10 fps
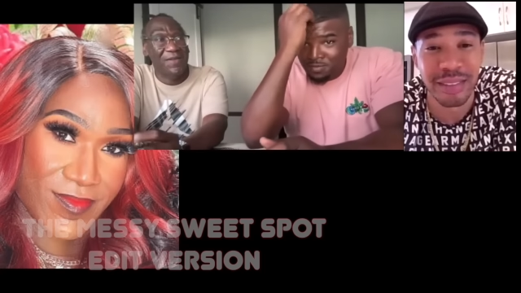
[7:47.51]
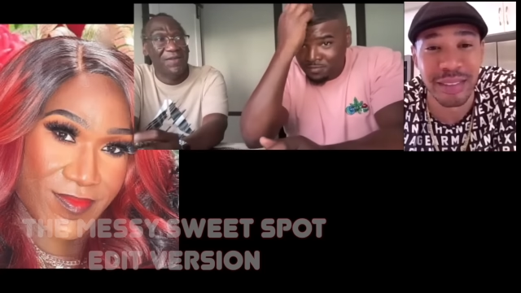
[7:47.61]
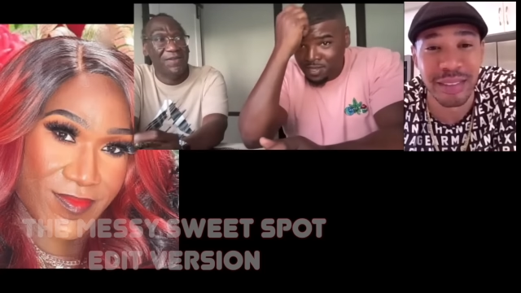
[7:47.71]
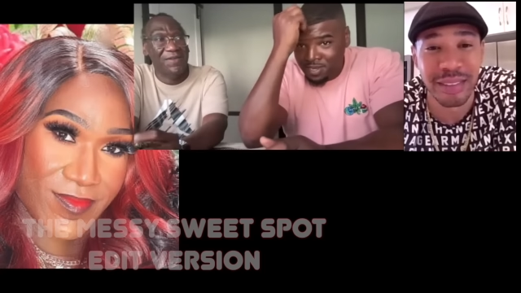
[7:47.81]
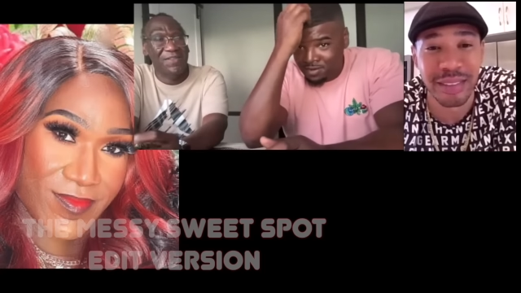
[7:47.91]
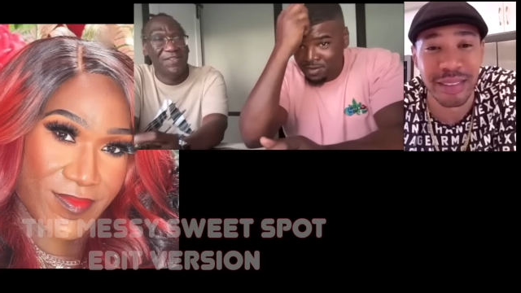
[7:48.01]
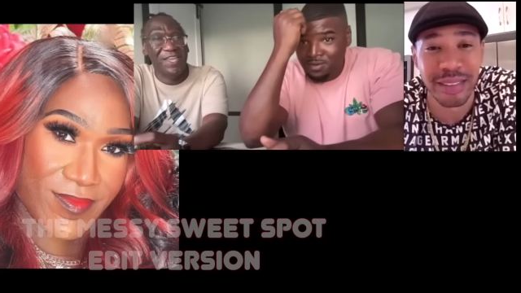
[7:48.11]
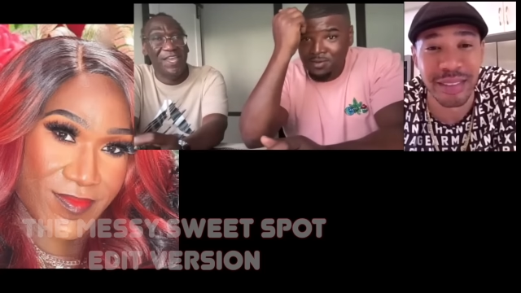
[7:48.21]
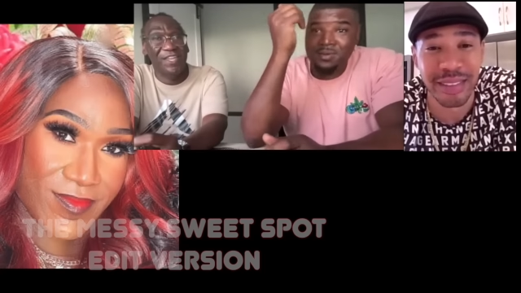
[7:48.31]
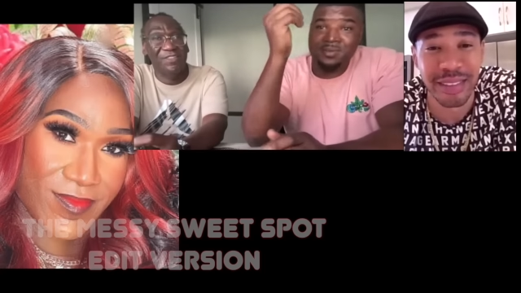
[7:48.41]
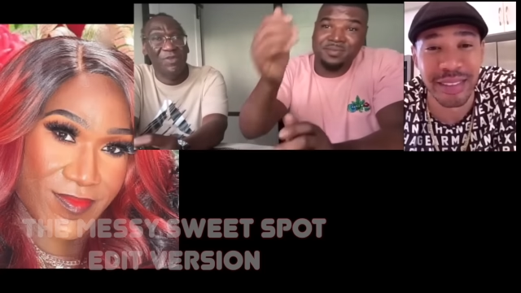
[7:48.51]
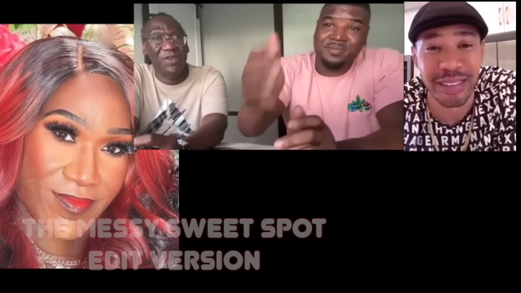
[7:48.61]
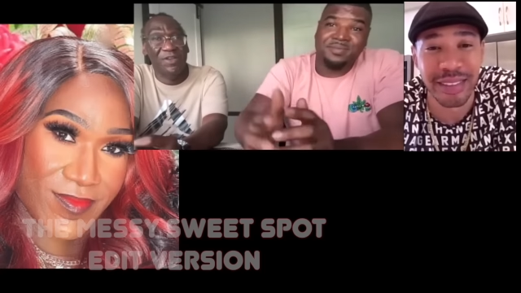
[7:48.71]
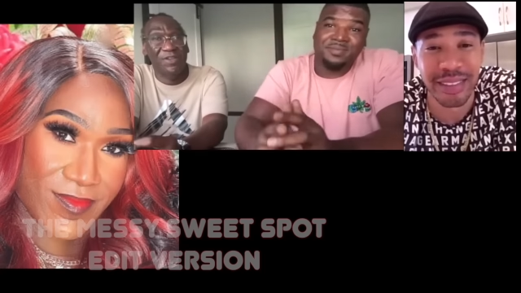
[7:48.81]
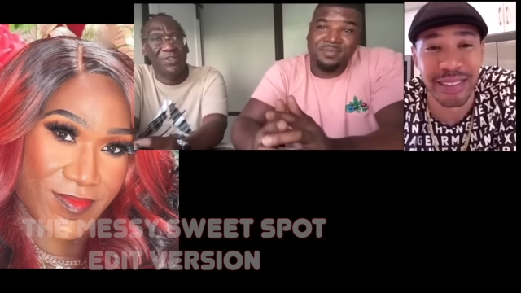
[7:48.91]
Speaker 1: fat.
Speaker 2: Go. Yes, we're
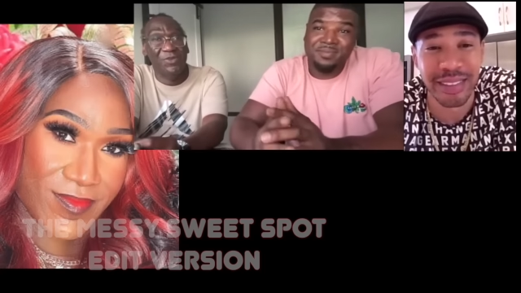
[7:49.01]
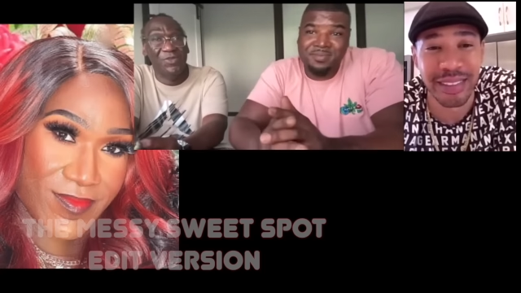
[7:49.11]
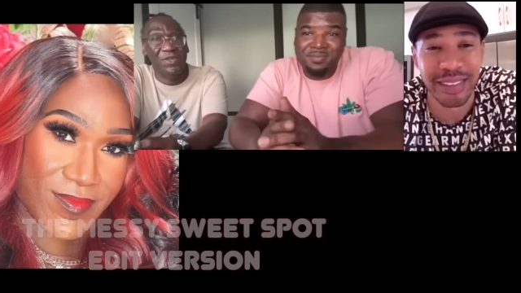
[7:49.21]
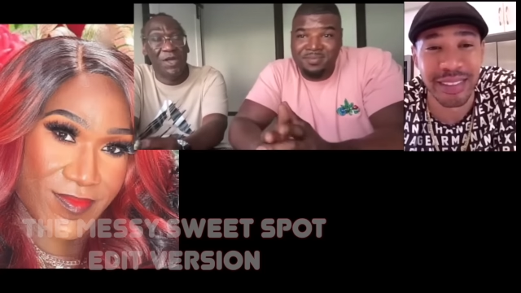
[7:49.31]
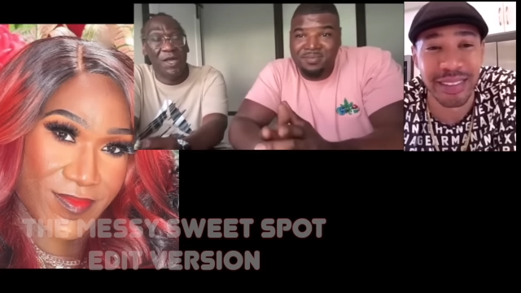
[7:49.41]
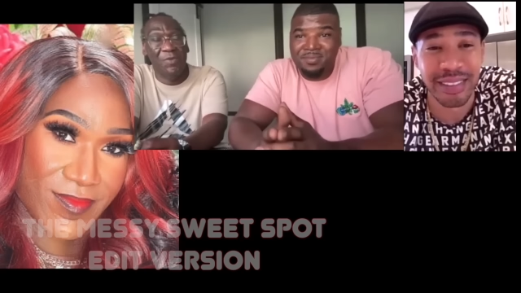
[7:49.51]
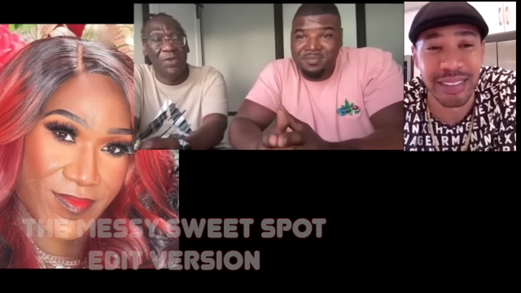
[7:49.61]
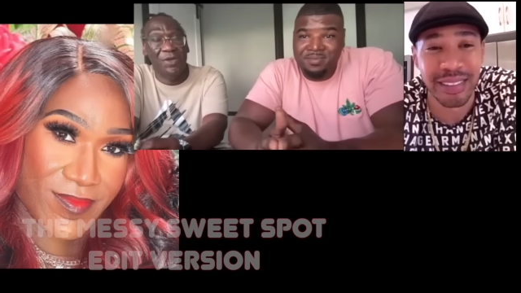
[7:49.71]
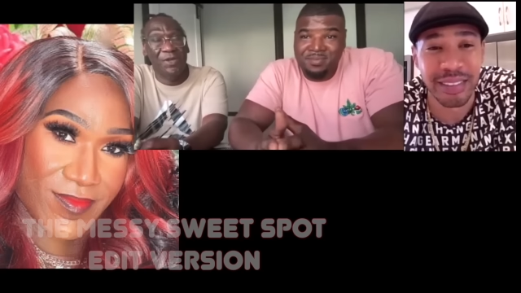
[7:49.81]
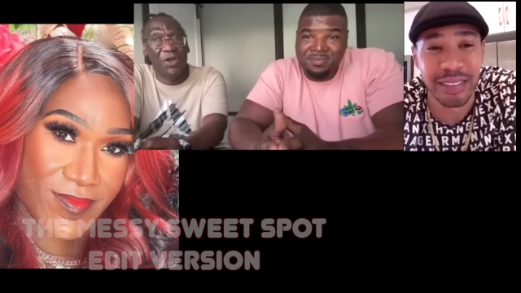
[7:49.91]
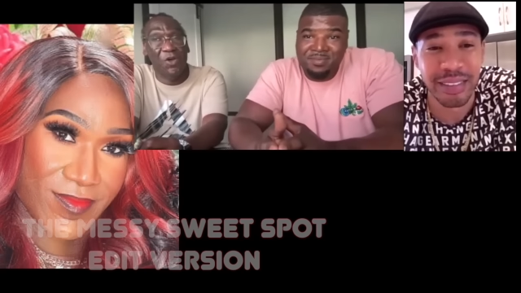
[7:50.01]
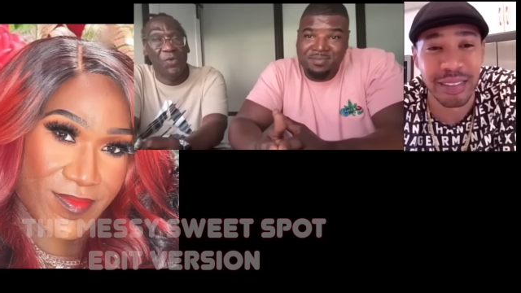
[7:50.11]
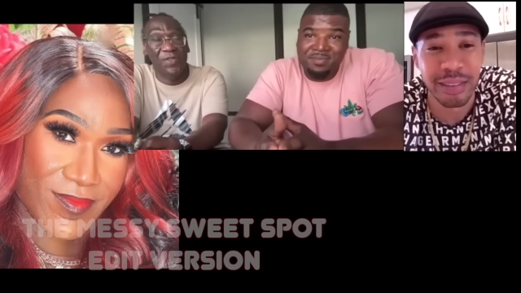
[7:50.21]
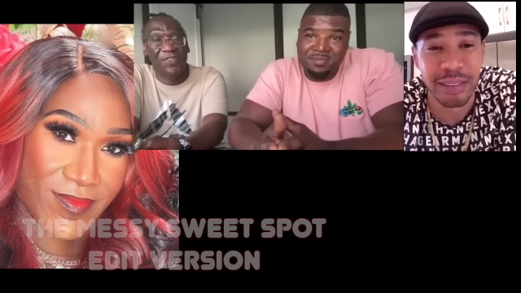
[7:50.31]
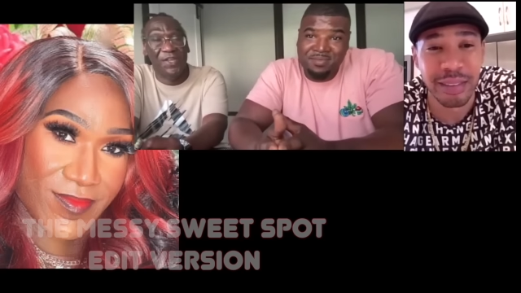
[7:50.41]
gonna do the. Uh, we're gonna go
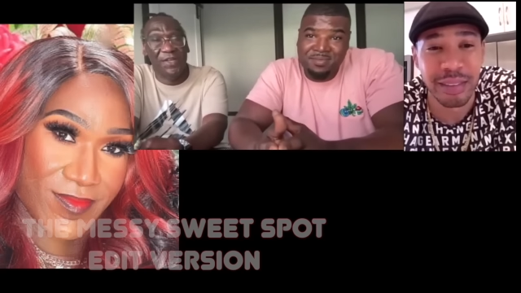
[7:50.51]
with the